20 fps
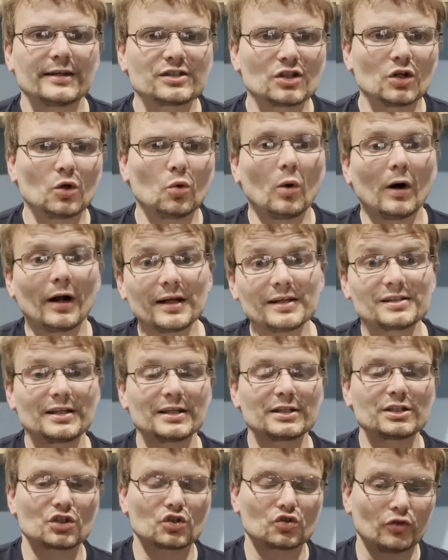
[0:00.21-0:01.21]
so what is this
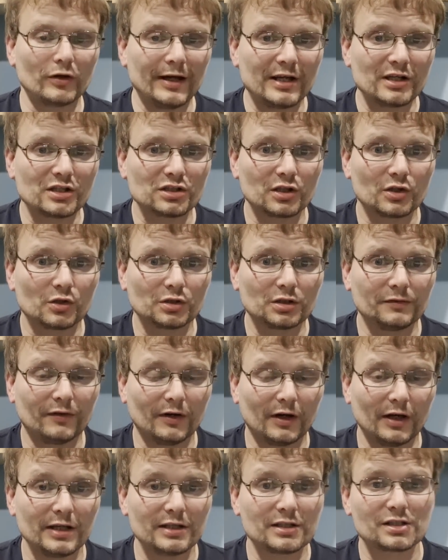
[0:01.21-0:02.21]
strange little
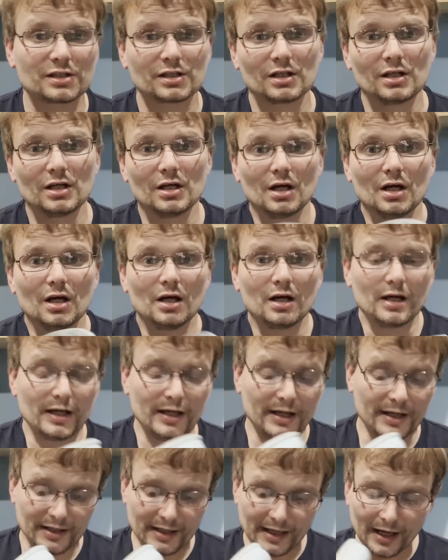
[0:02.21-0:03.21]
device
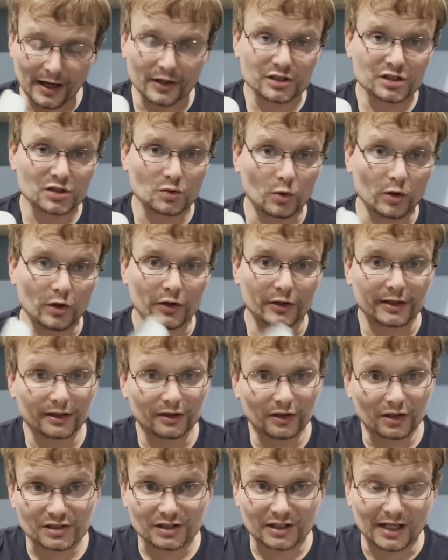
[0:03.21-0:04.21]
and how does it work? It
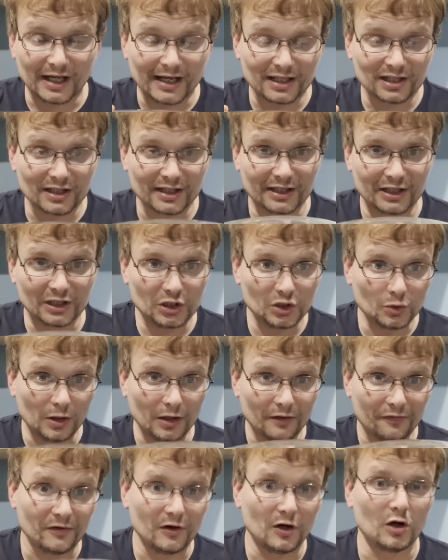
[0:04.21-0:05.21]
looks kind of like a
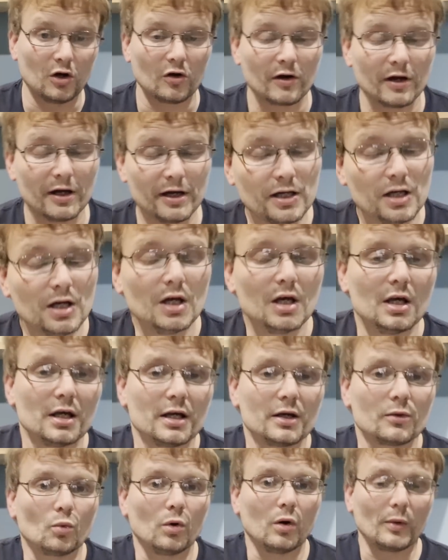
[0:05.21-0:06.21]
UFO, right?
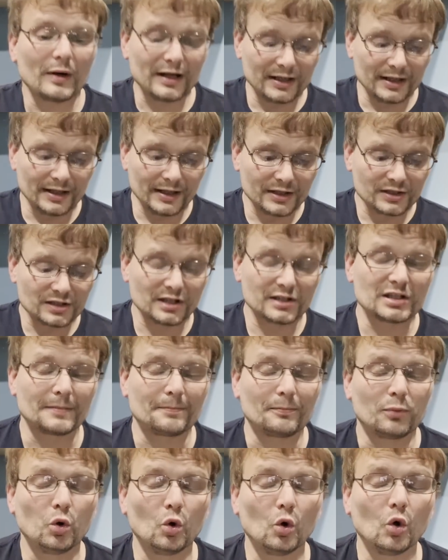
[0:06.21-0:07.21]
Well, what it is, it's a
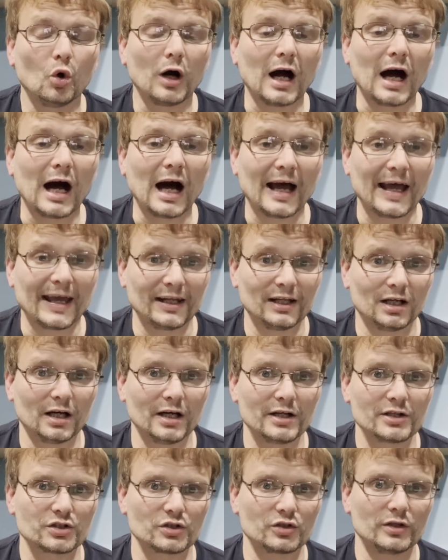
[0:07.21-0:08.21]
pool
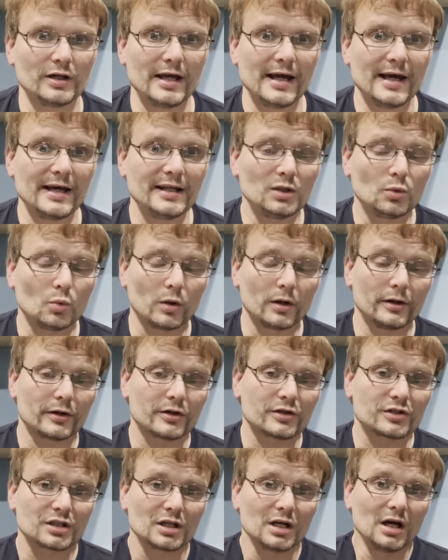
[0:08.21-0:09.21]
ionizer, and it
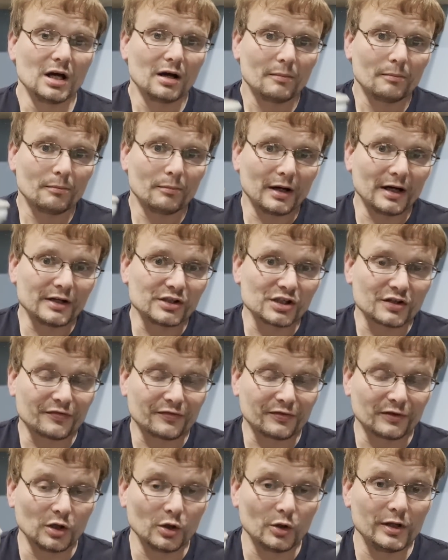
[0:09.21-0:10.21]
works by just
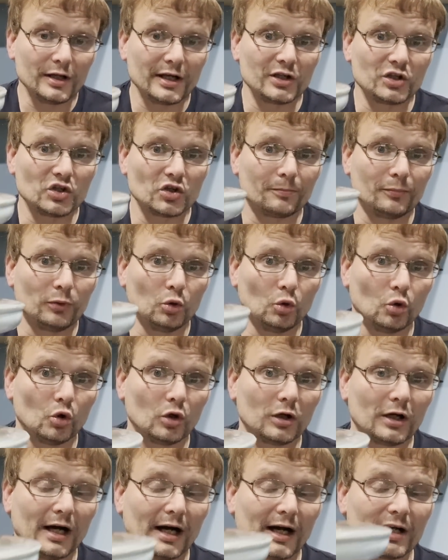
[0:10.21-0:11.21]
floating in your pool
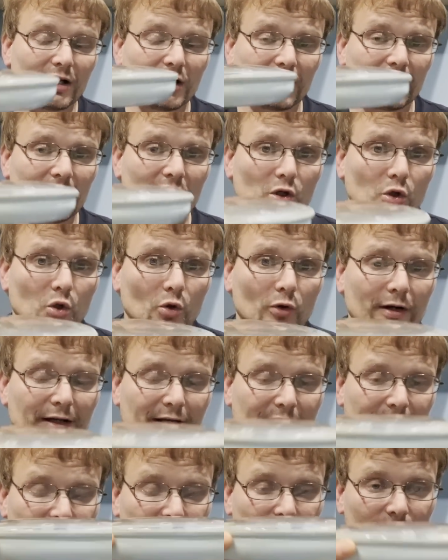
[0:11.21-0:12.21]
kind of like a
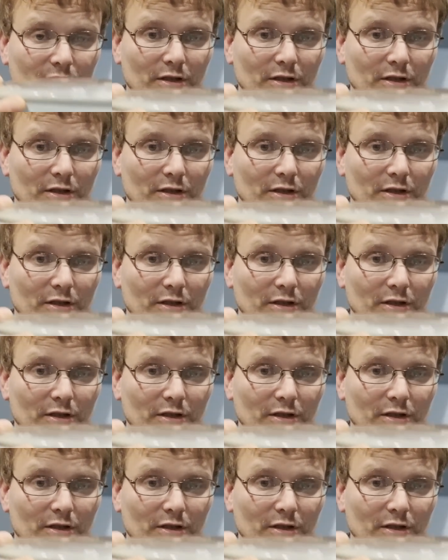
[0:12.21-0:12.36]
chlorinator.